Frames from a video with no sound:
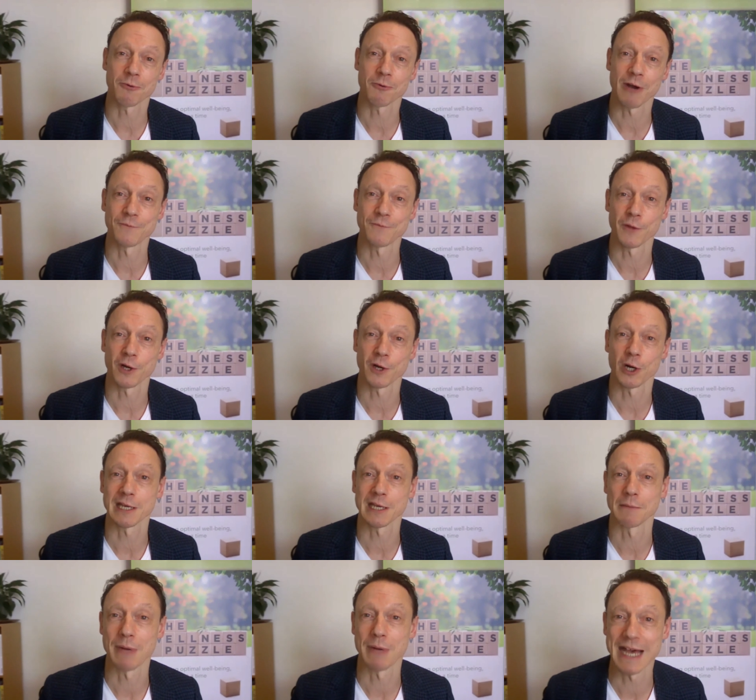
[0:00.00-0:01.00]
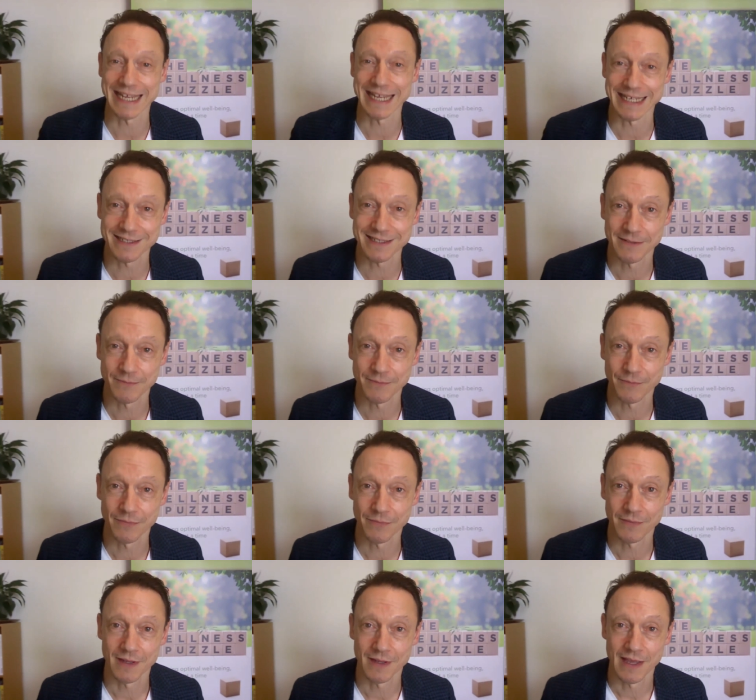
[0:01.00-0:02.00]
I'm grateful that I can pay it.
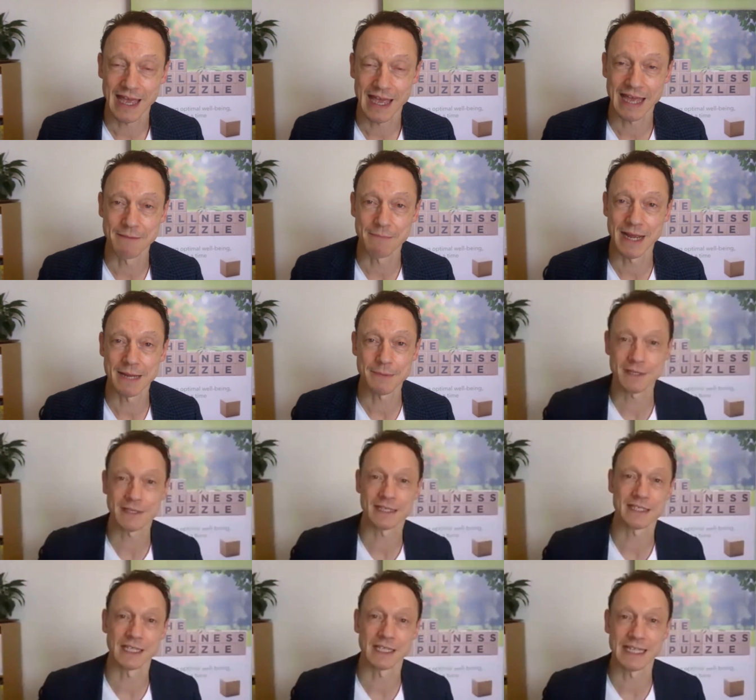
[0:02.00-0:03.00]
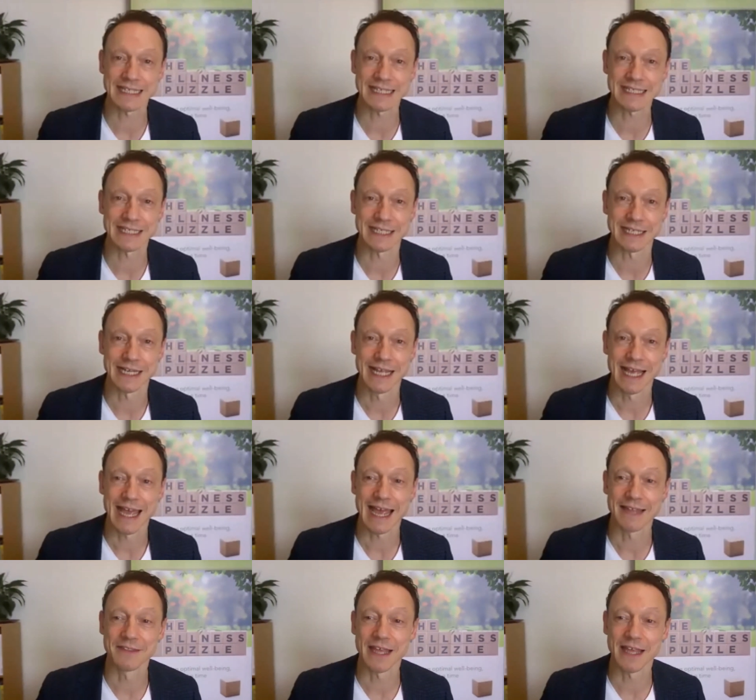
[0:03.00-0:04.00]
And maybe there's a lesson,
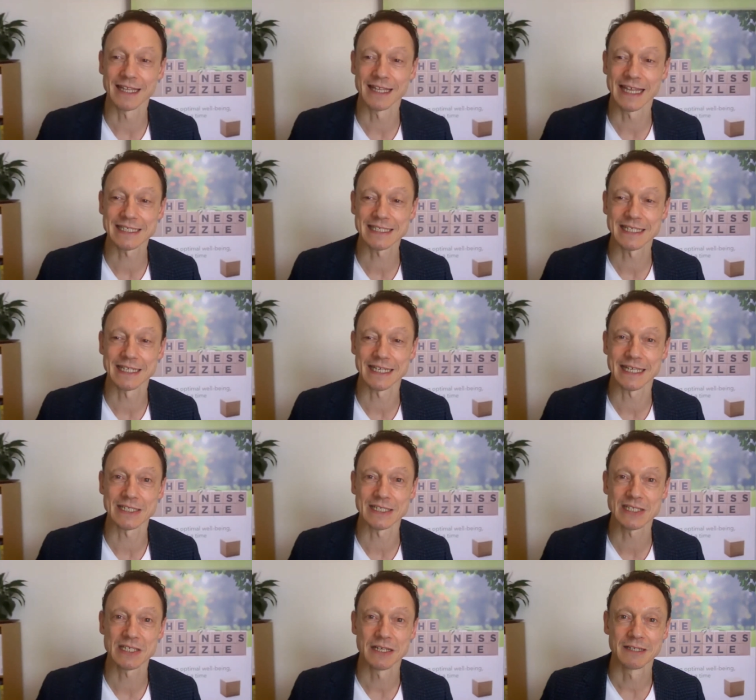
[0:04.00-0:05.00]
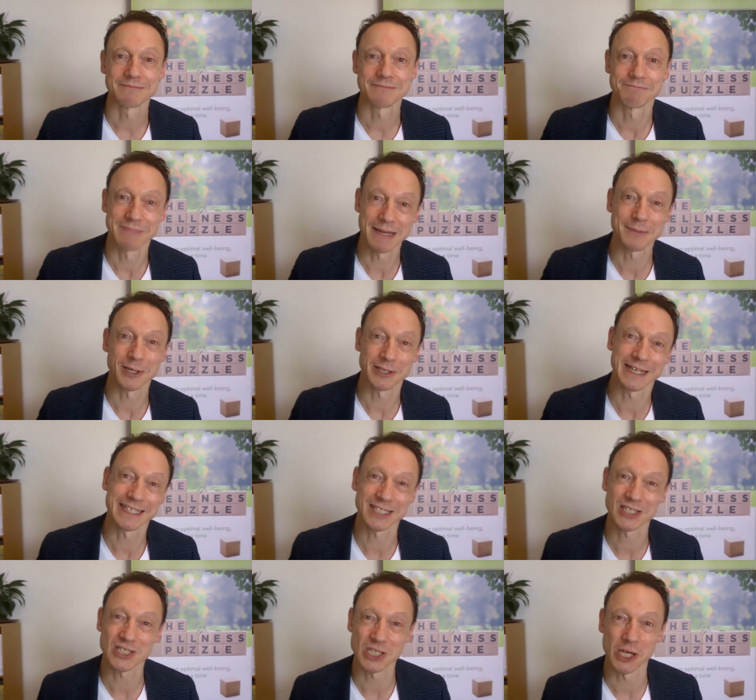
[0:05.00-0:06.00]
and that lesson is maybe I
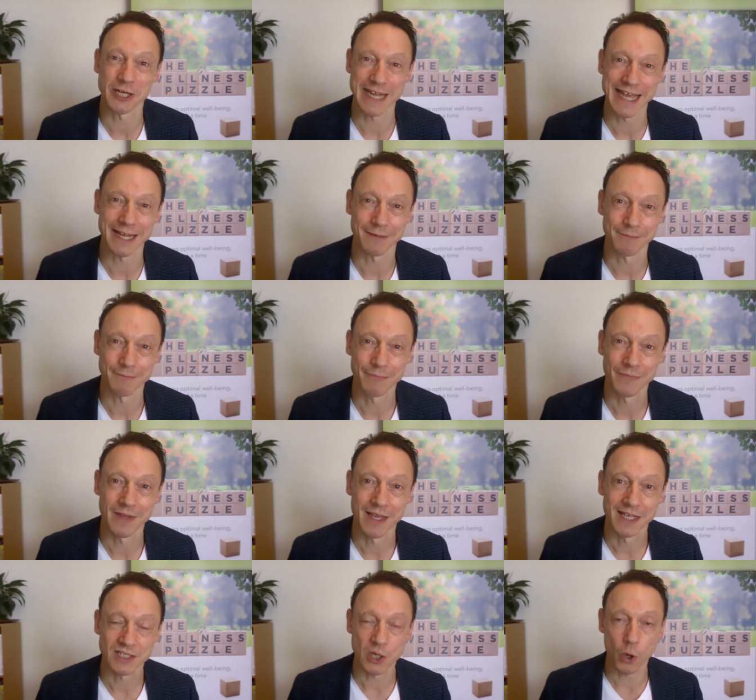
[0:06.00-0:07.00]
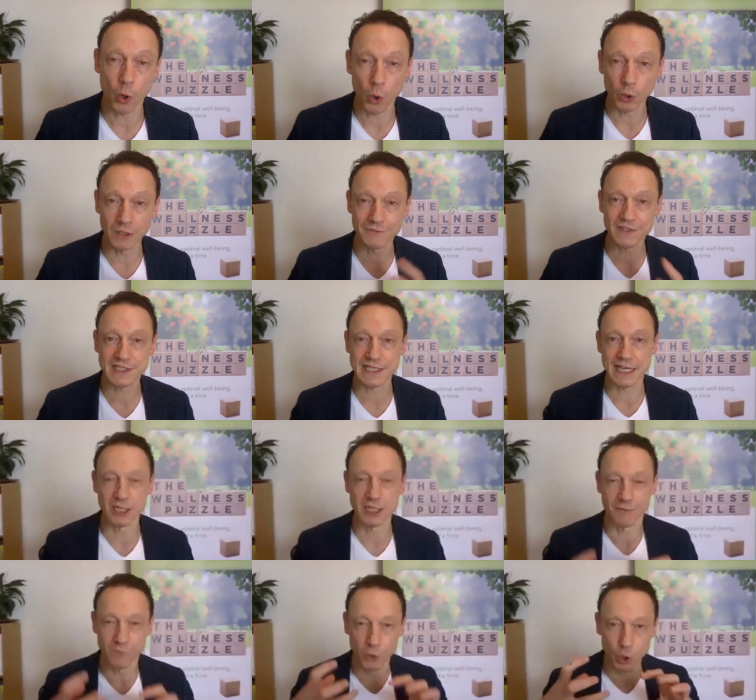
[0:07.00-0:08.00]
need to slow down. So all of a
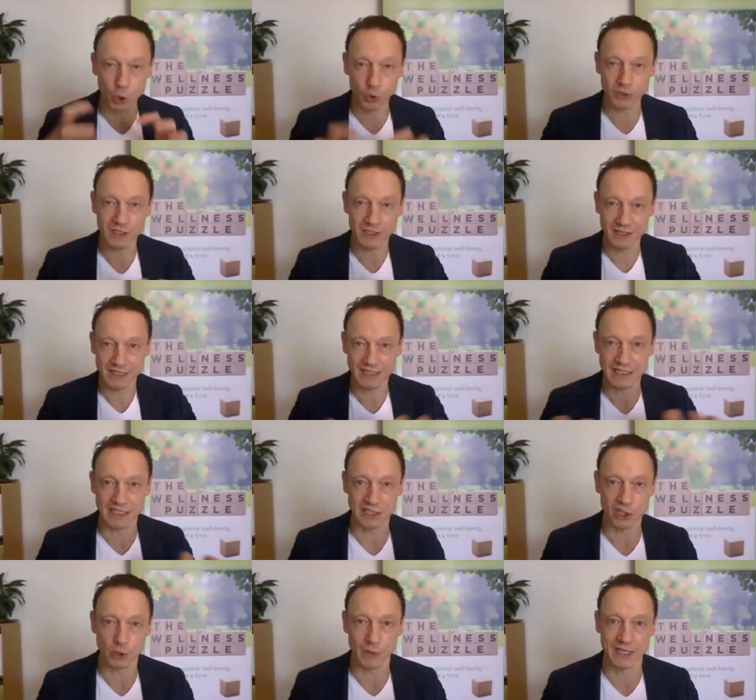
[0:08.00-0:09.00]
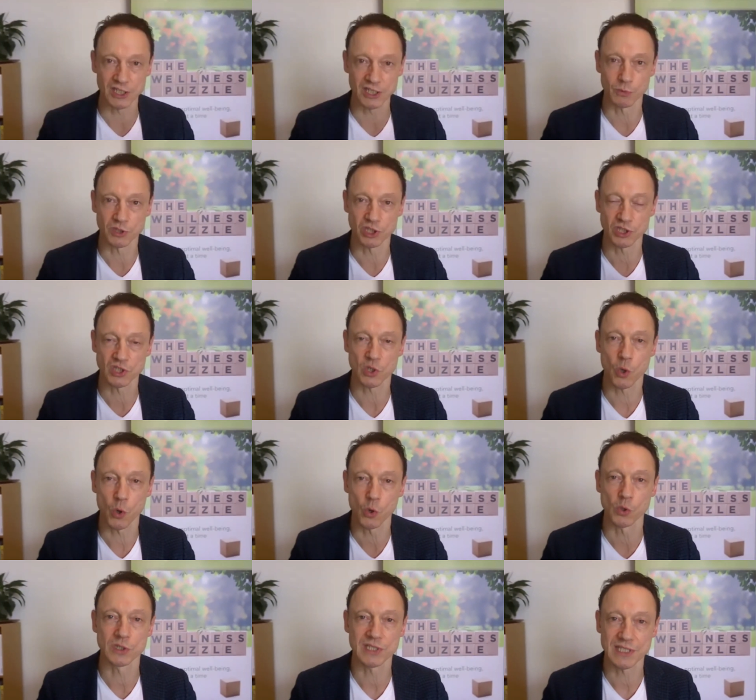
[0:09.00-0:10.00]
sudden I've looked at the situation which has
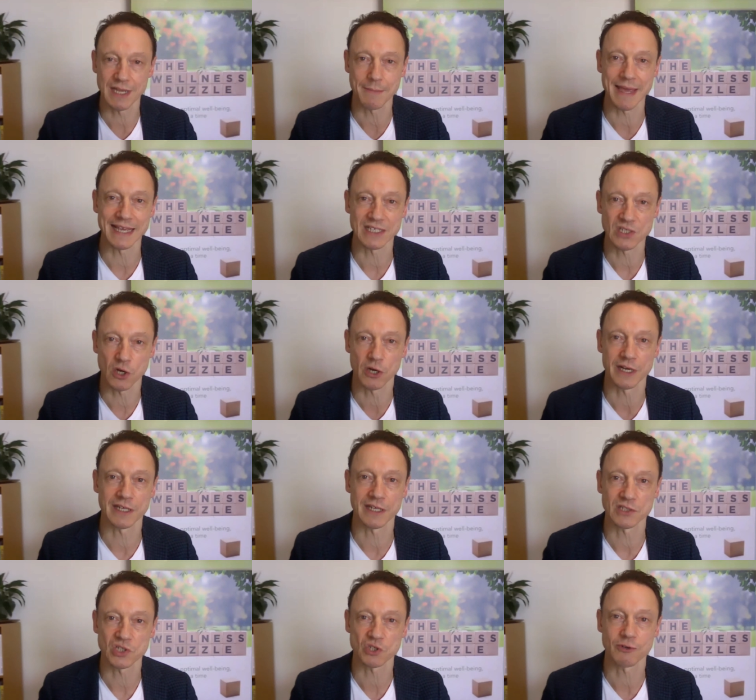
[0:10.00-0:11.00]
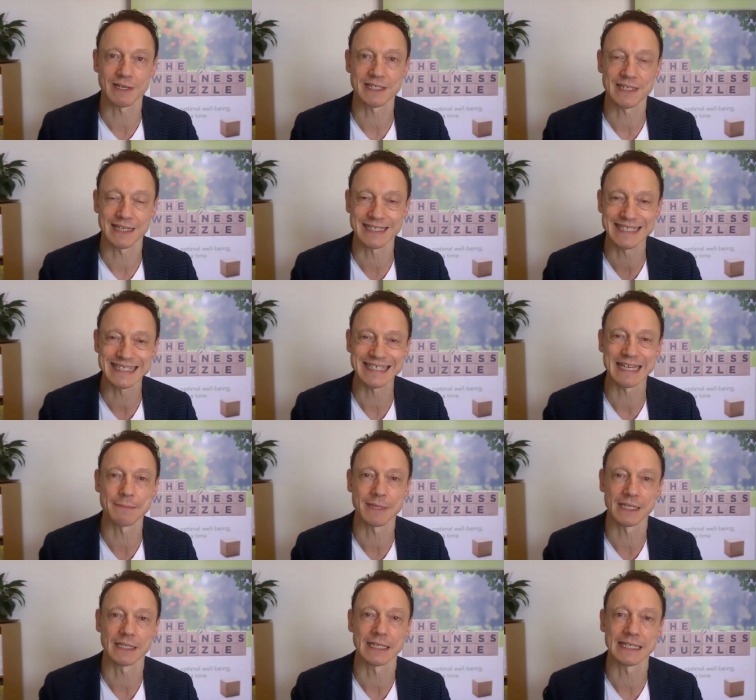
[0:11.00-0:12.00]
caused some anxiety and stress and
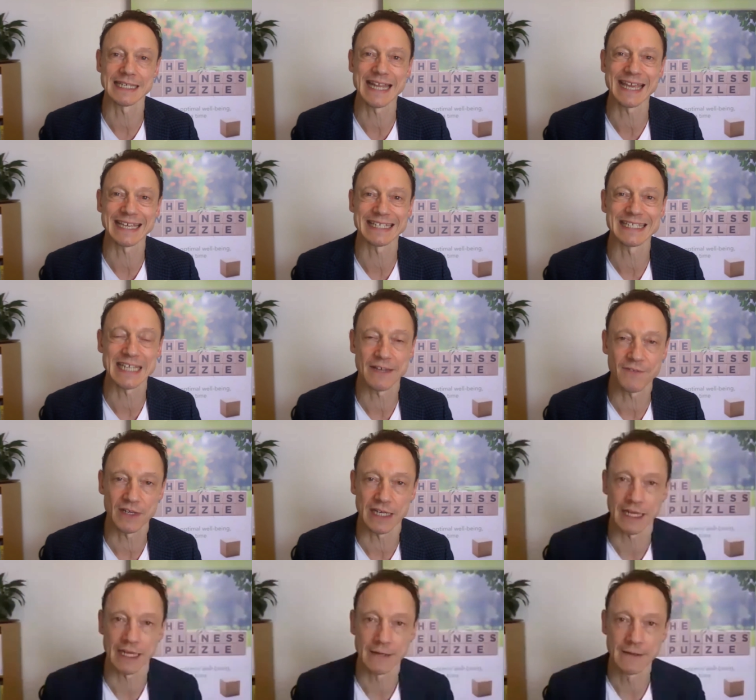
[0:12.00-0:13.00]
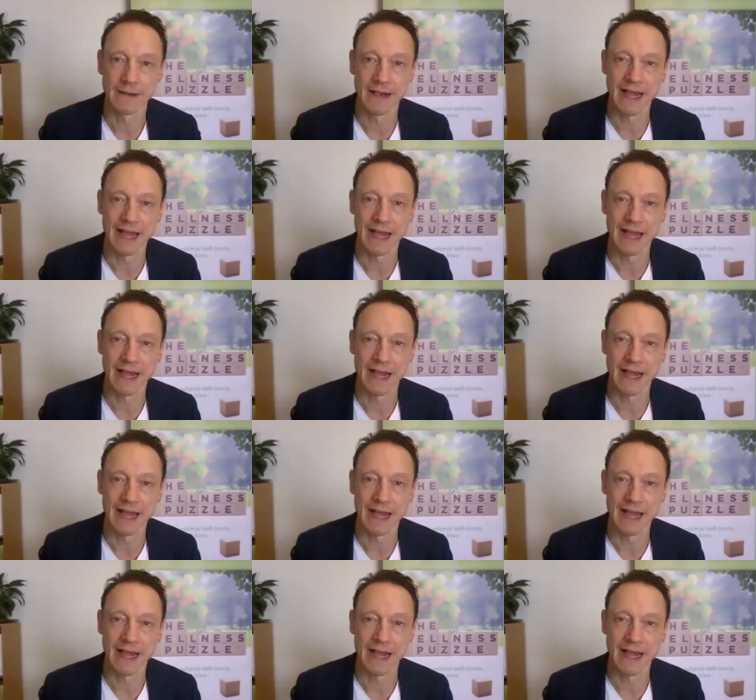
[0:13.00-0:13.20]
seemingly negativity,